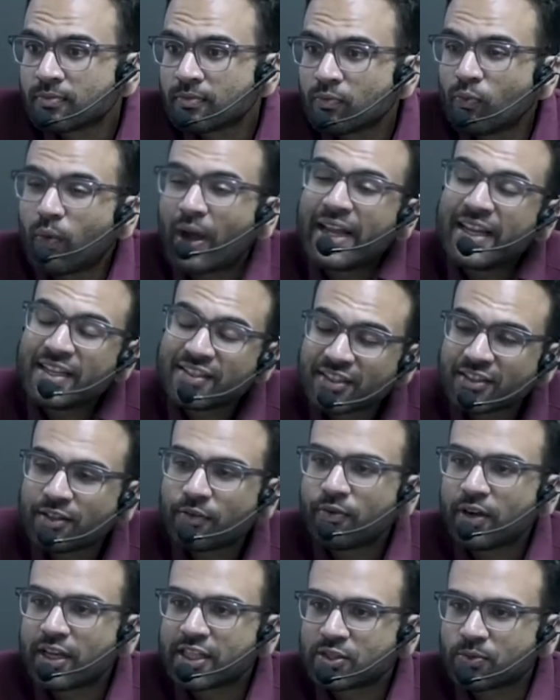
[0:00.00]
Why is it the
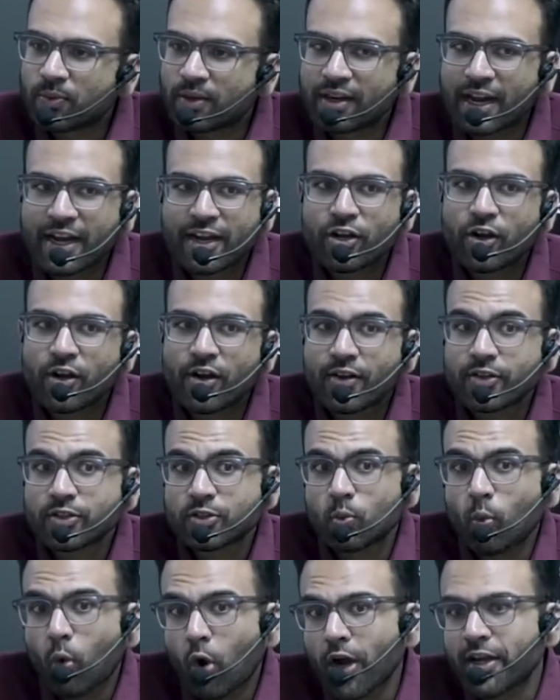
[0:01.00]
first one? I did not
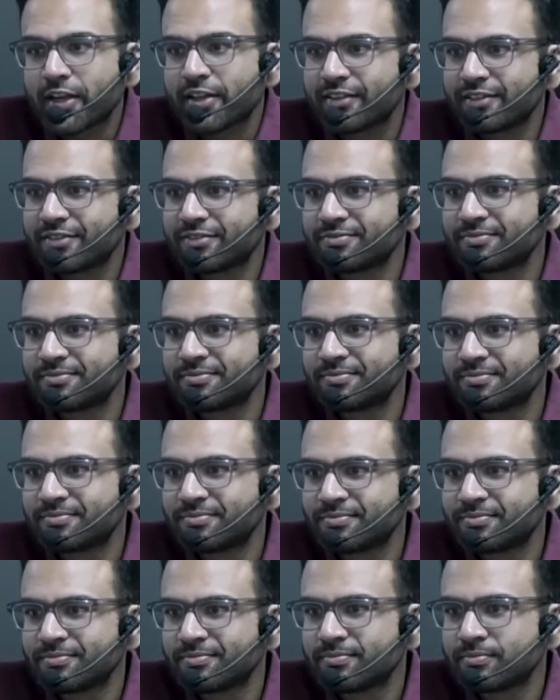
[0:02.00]
ask what.
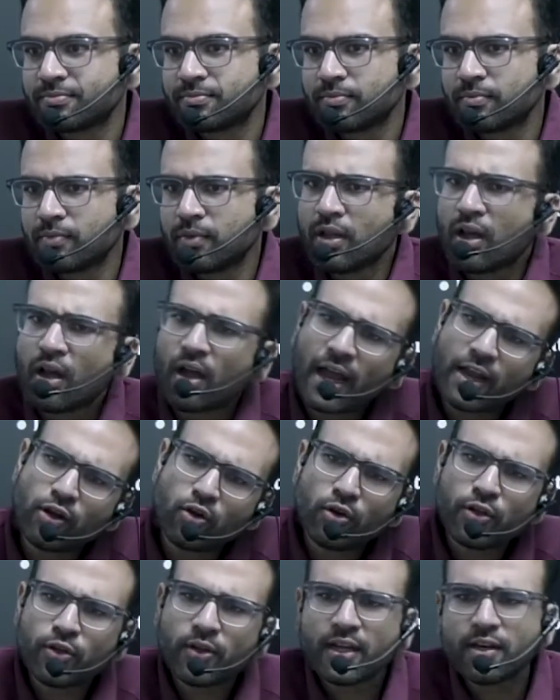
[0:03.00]
I
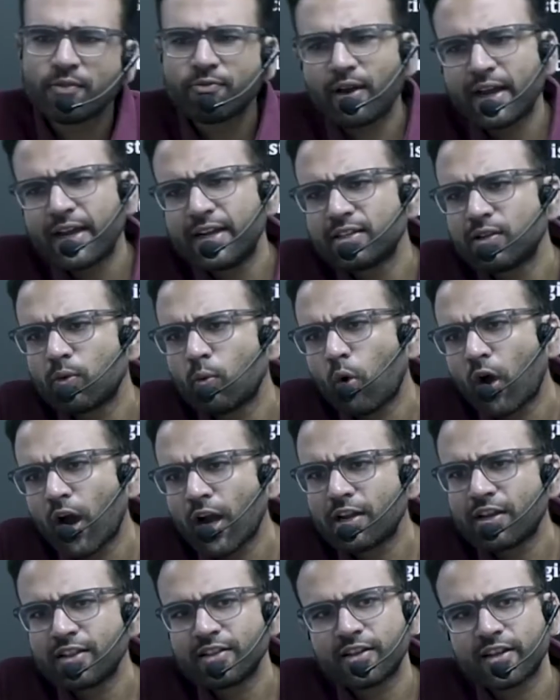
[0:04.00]
know you can find the
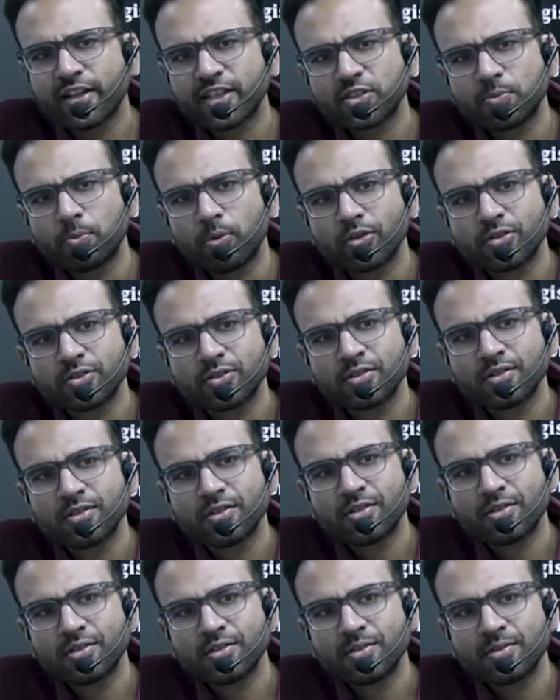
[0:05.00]
what in the textbooks,
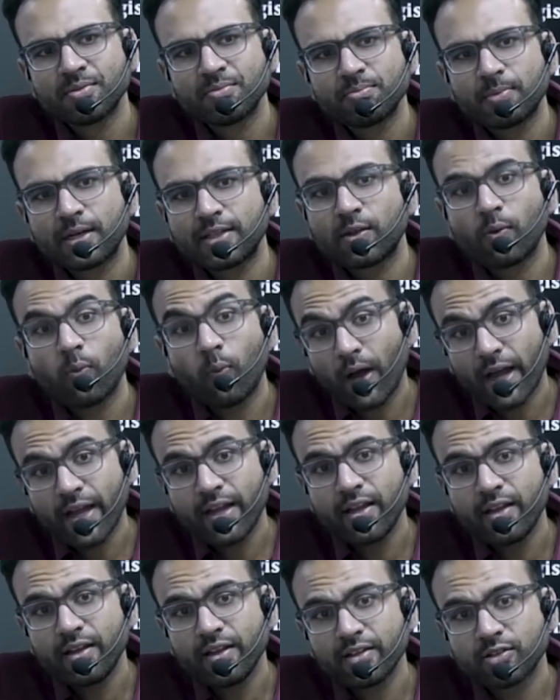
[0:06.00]
but the
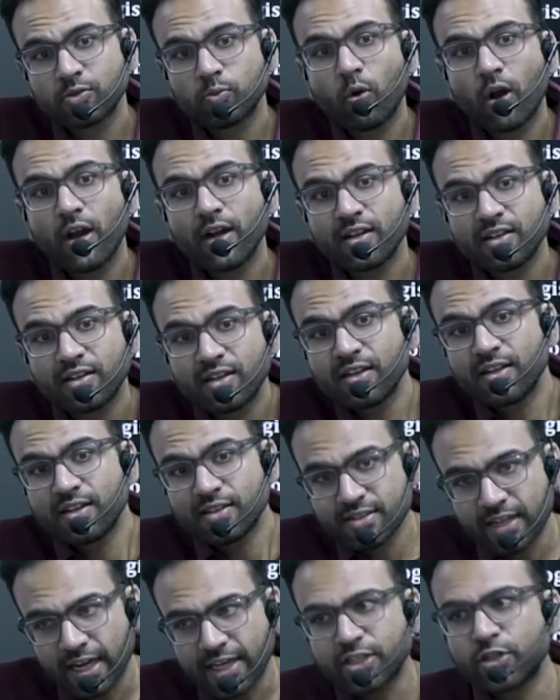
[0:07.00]
why is what
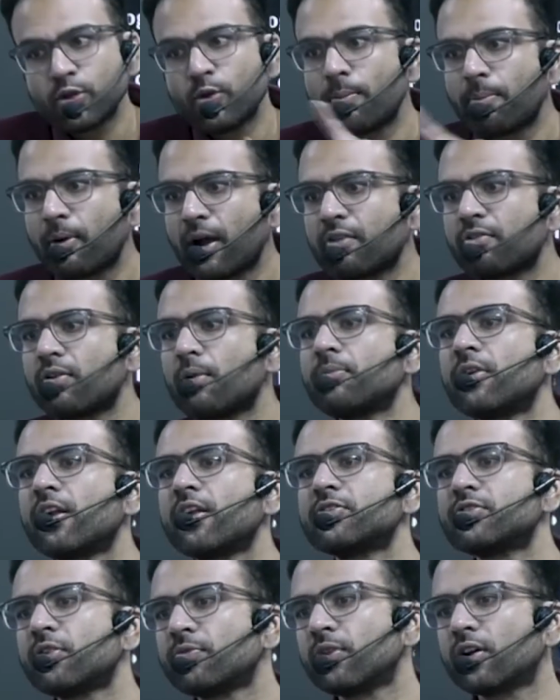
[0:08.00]
sets you apart from the
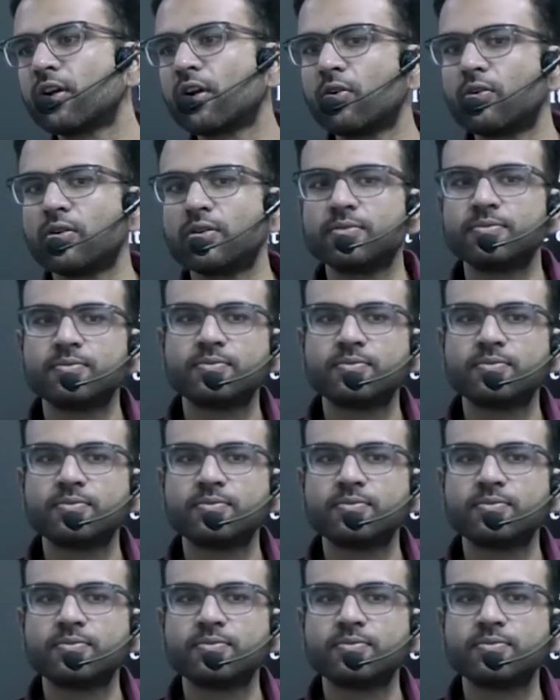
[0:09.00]
rest of the crowd.